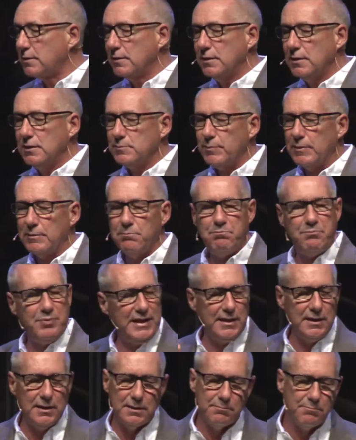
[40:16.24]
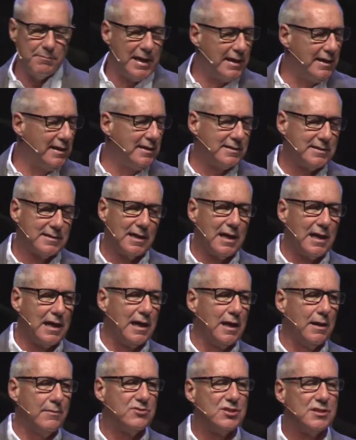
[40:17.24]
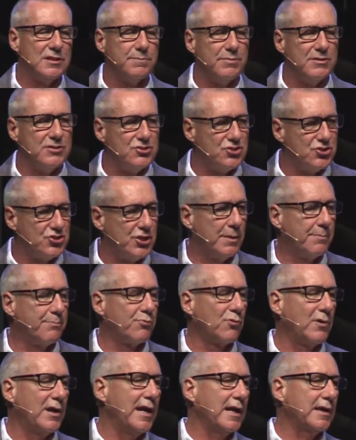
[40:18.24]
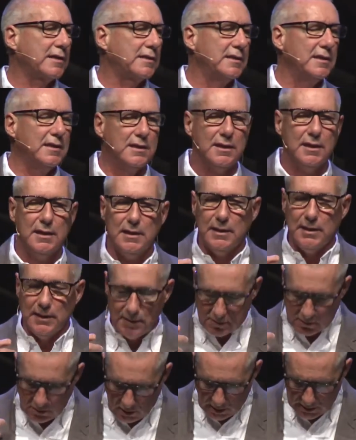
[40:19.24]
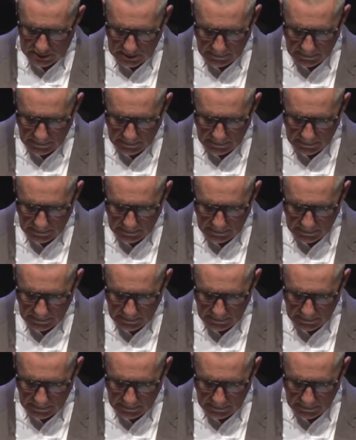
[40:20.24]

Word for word: He's been beaten many times. He's been shipwrecked. He, he talks